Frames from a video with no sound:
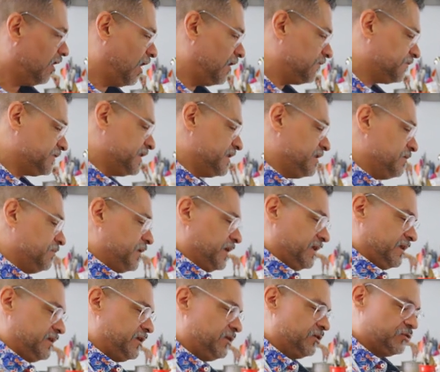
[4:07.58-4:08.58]
often,
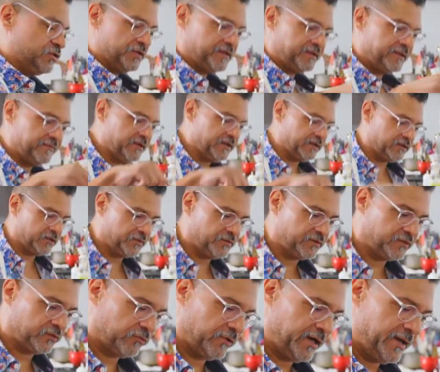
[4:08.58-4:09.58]
but you know, just give it a
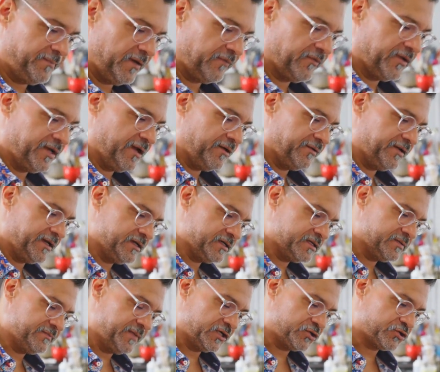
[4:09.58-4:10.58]
good scrape every now and
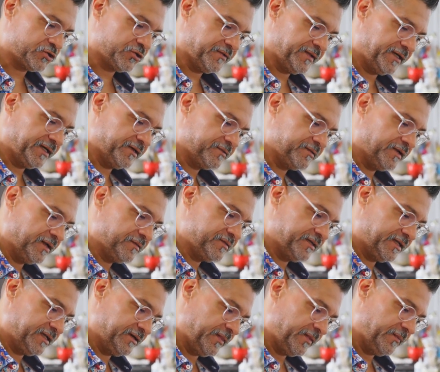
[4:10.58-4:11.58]
then to make sure that it's not
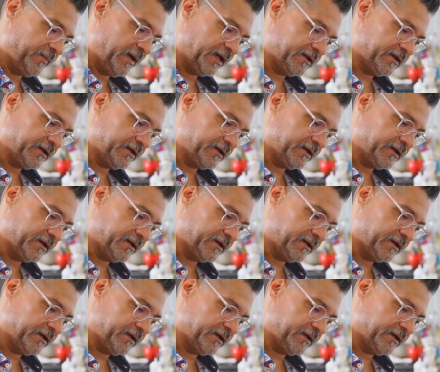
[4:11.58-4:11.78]
sticking to the